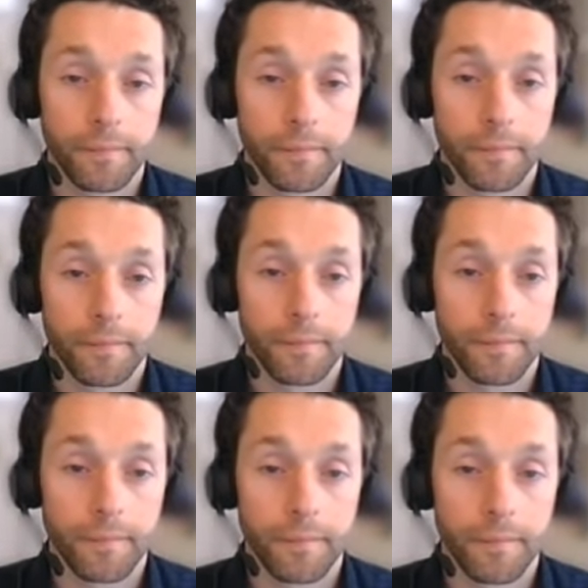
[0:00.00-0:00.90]

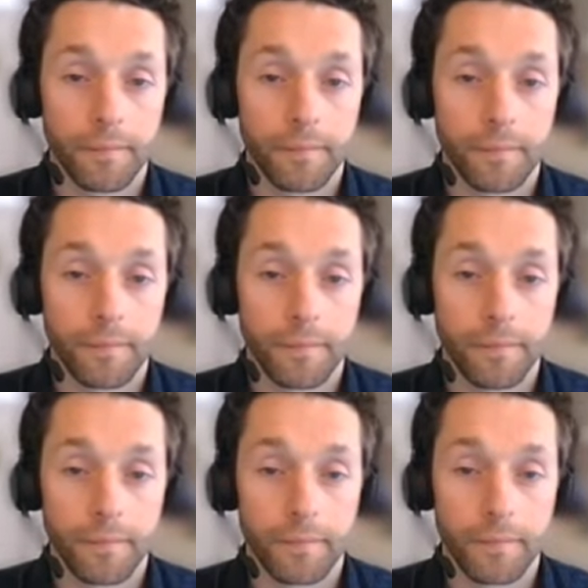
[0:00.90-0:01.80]

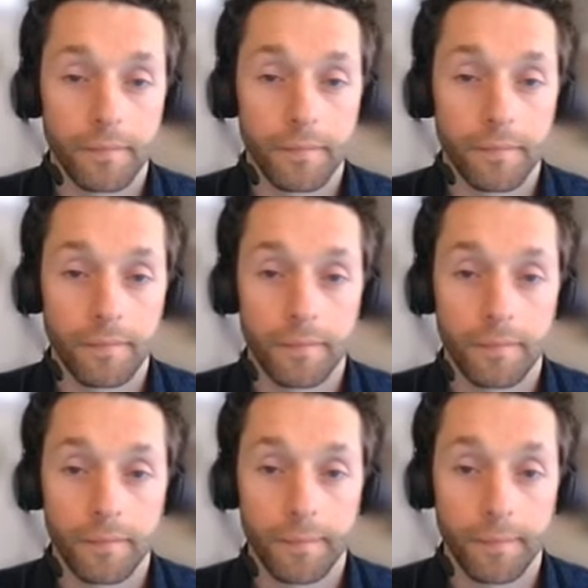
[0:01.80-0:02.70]

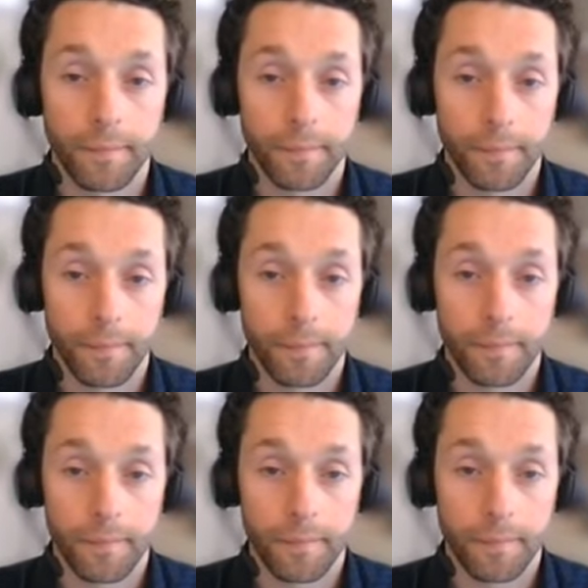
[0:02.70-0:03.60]

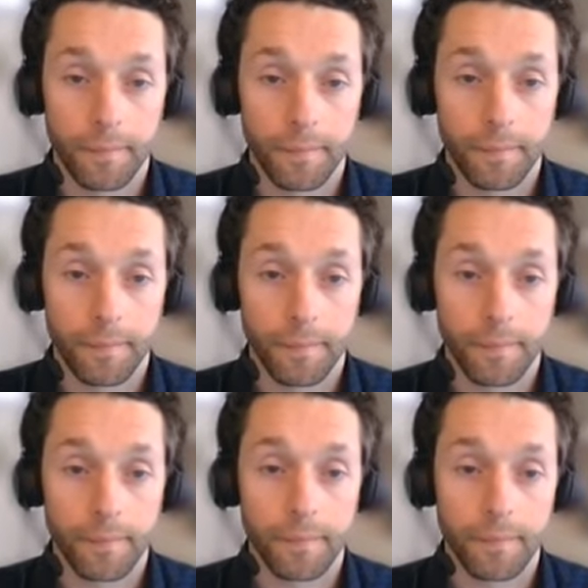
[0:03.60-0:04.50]

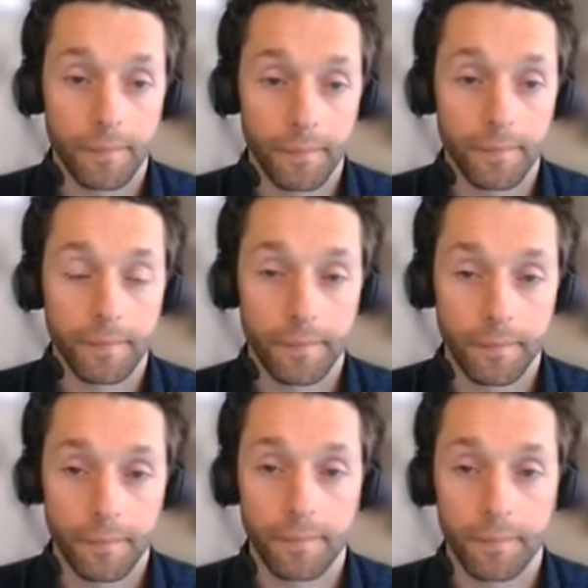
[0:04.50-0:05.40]

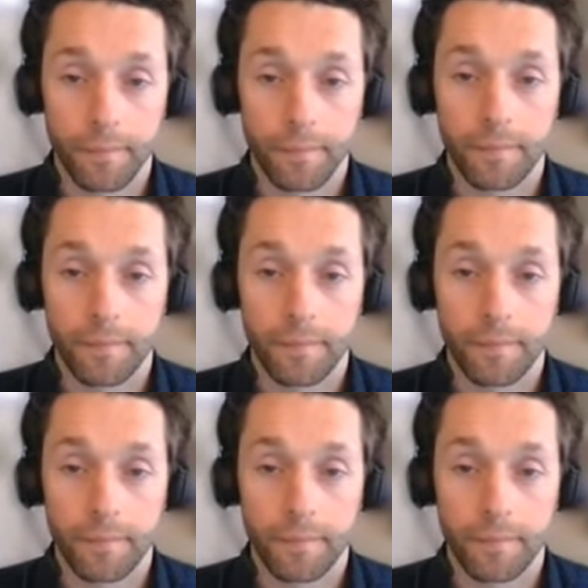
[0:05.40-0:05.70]
(silent)